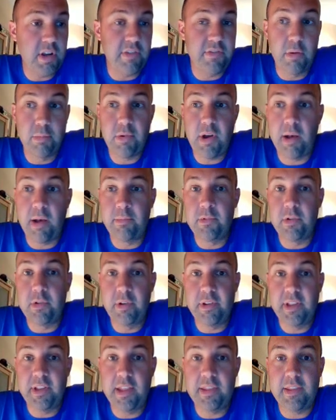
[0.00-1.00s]
should have no problem
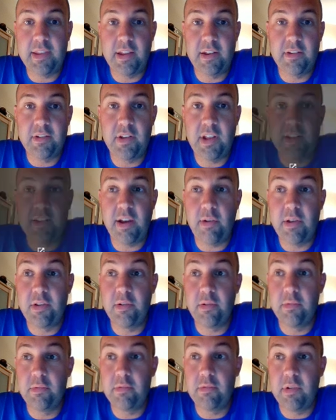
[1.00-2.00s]
doing that then. So that's how we
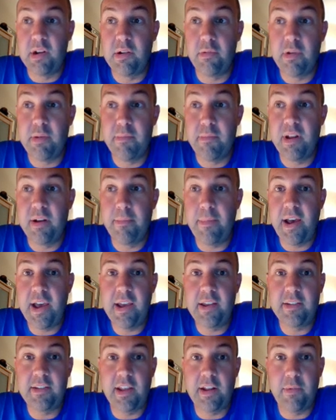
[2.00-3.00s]
do, we
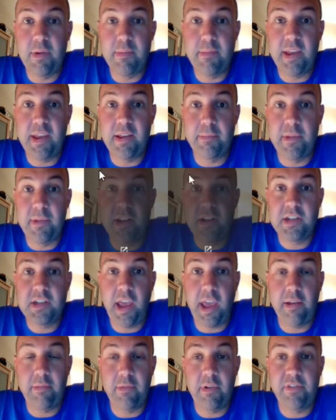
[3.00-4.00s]
minimize and we make them each
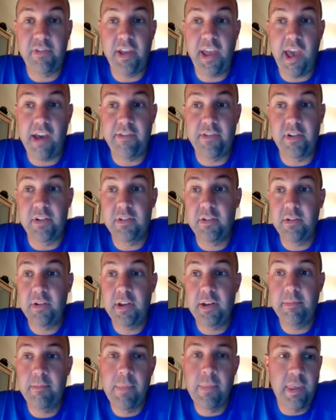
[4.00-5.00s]
roughly half of your
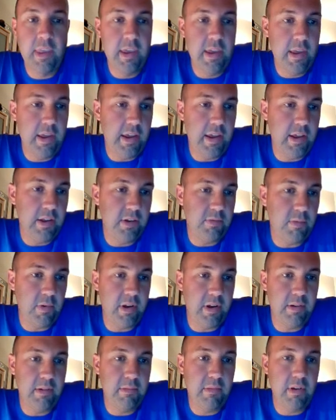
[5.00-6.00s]
screen is
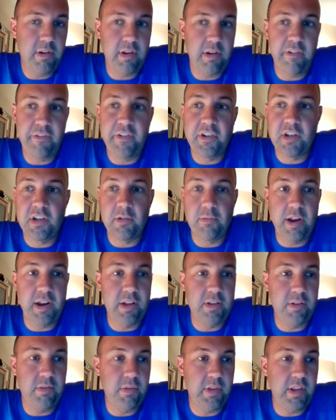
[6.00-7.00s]
one efficient way
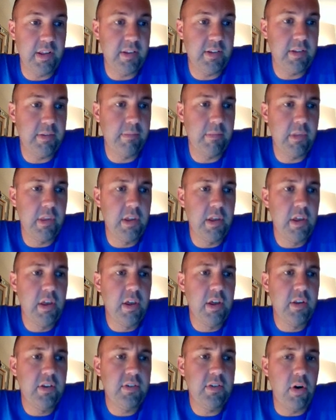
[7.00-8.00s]
to do this.
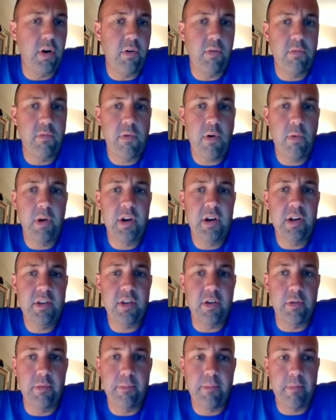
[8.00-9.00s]
So what we're going
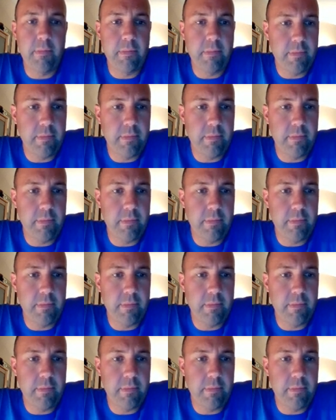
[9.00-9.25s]
to do,